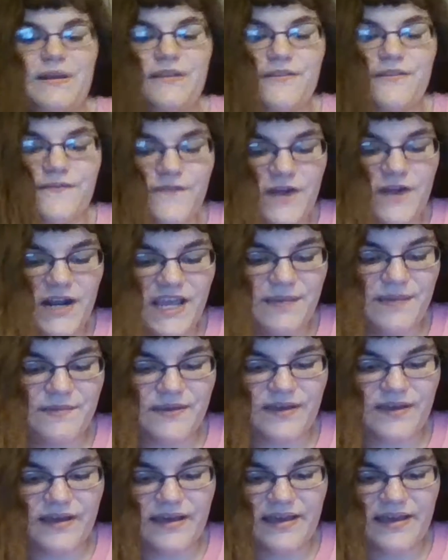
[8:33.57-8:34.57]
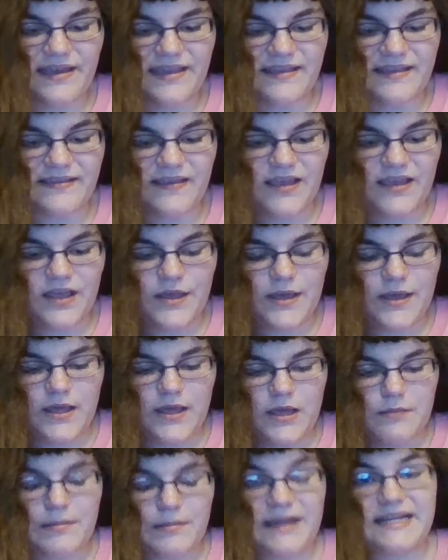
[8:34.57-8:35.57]
it's funny because
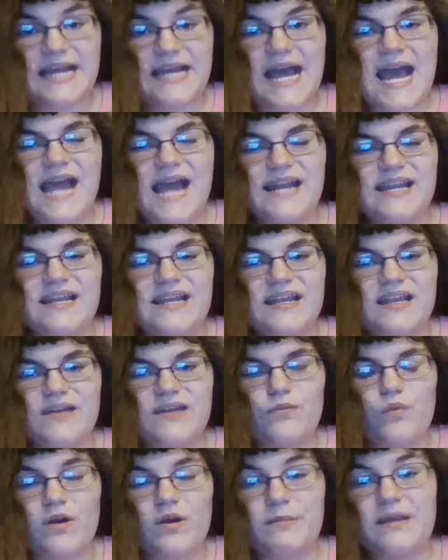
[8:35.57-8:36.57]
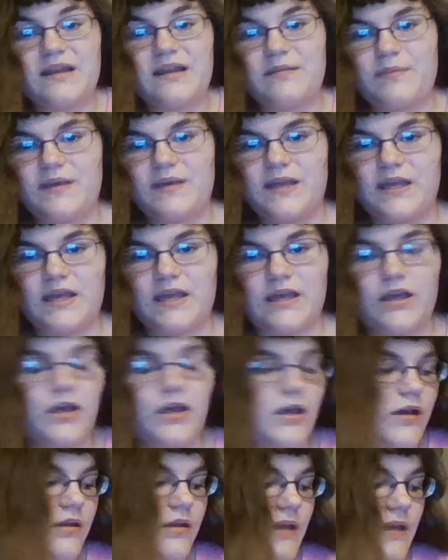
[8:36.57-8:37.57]
my dad wanted me to be,
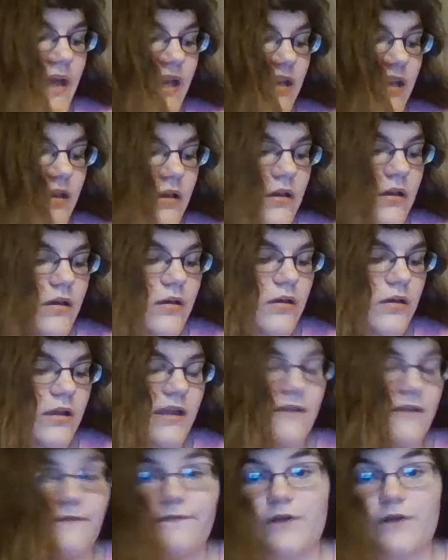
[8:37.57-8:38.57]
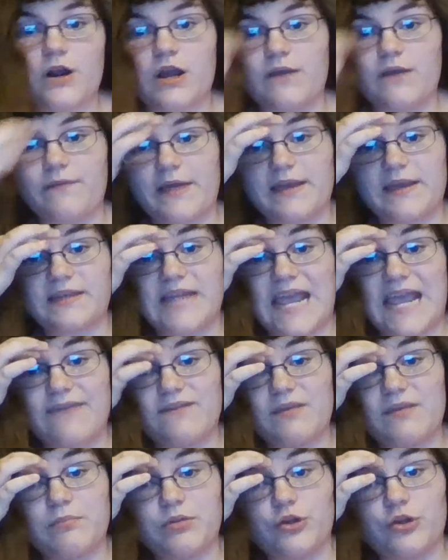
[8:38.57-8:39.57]
like, in front of, like,
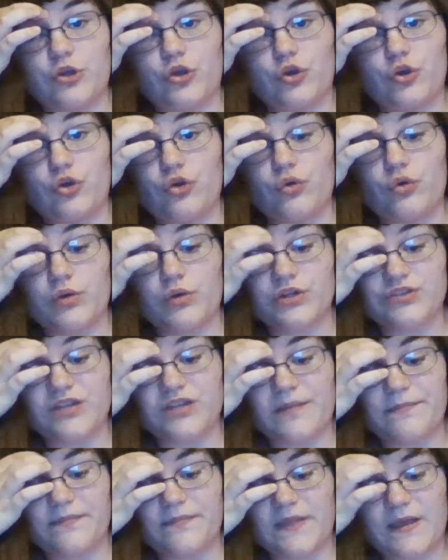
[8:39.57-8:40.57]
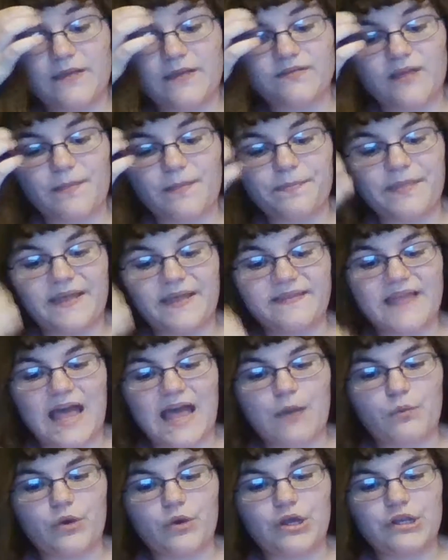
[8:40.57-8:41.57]
navy blue or something
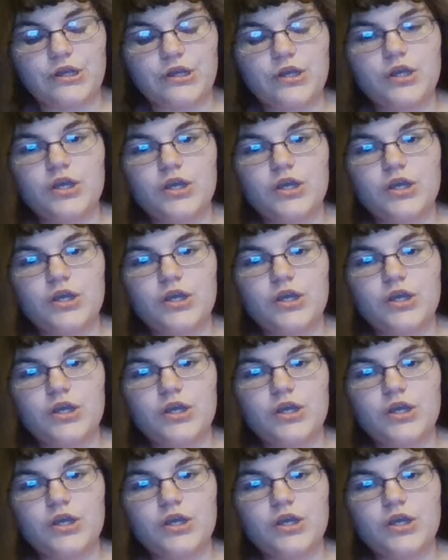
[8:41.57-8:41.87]
that would